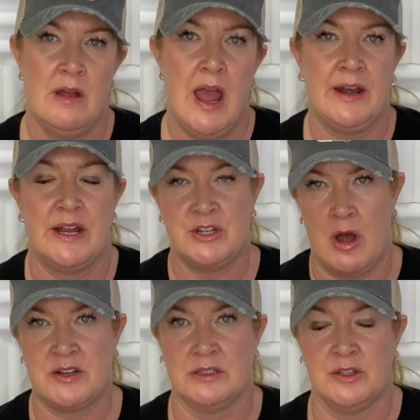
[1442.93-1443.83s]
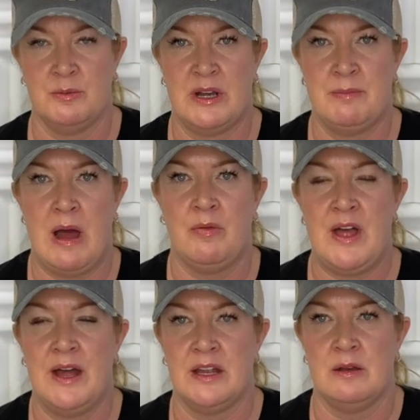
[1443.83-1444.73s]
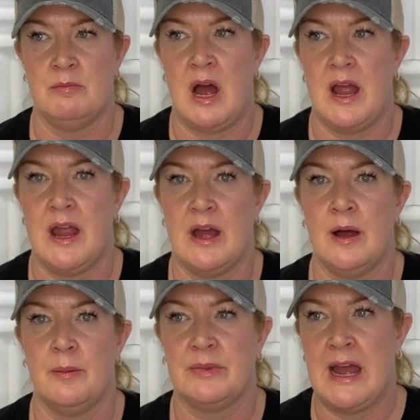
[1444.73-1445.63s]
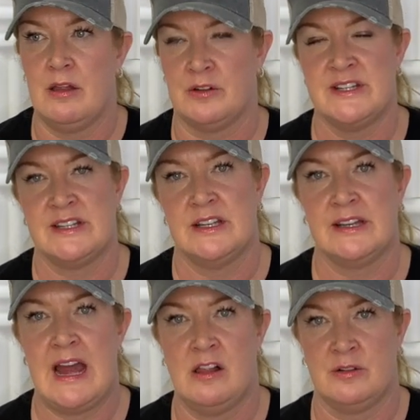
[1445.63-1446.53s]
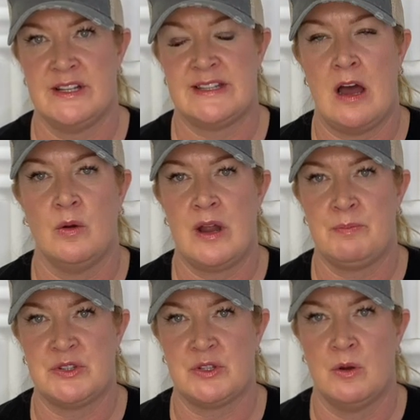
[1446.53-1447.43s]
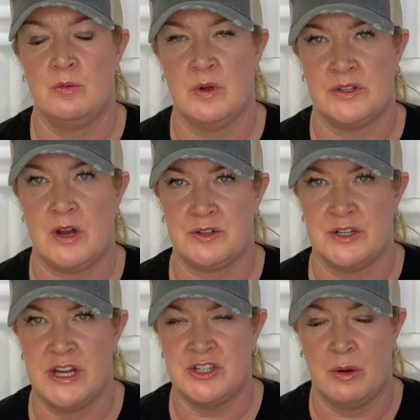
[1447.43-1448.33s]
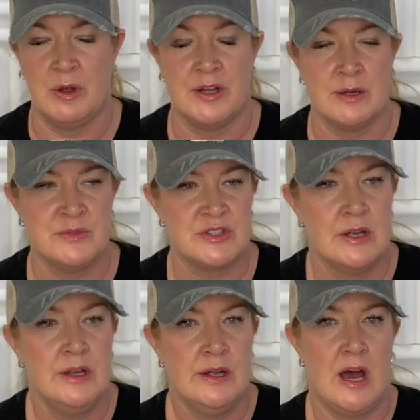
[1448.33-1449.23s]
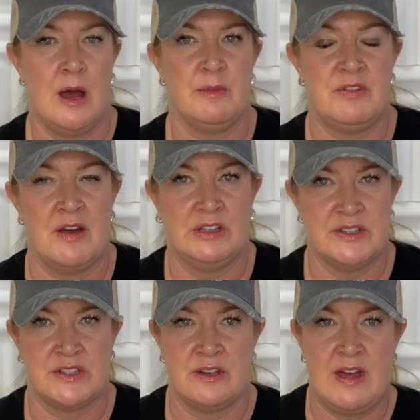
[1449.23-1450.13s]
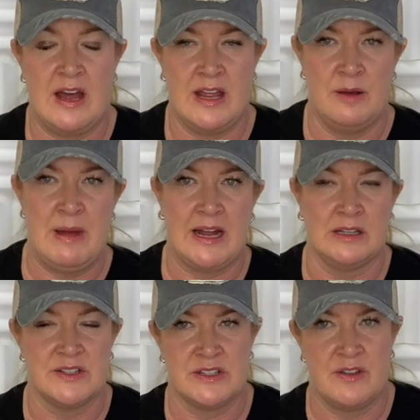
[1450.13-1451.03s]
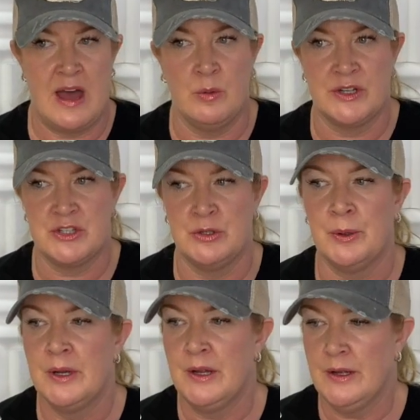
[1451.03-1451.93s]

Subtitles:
And I talked a little bit about that in my Calories In, Calories Out episode with Dr. TJ Williams. If you haven't listened to that, head back and listen to that one too.